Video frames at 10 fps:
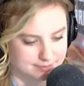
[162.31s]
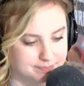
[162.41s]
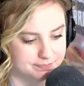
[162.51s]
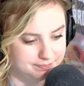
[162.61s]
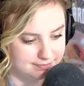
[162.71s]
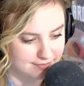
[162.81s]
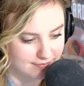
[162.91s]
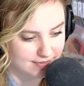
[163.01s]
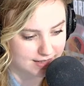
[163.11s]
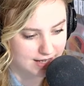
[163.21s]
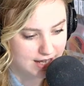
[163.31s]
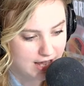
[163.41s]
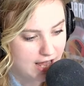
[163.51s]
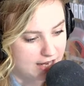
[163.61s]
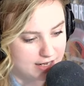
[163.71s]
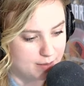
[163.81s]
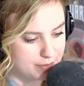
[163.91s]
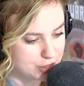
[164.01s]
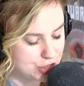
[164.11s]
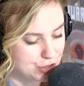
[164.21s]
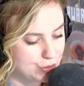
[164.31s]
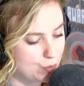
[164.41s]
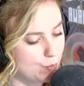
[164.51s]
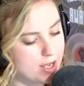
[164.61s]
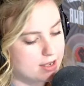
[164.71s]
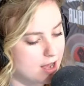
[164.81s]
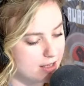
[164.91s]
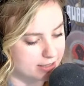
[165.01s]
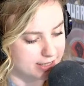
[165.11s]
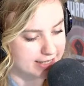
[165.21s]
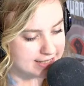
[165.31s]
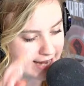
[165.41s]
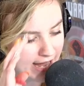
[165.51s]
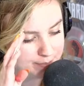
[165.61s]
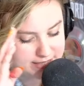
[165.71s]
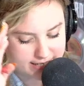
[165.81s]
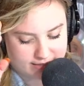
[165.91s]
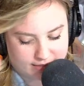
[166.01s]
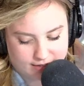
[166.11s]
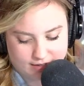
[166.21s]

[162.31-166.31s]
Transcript: Mm-hmm. Number two, what color is absinthe?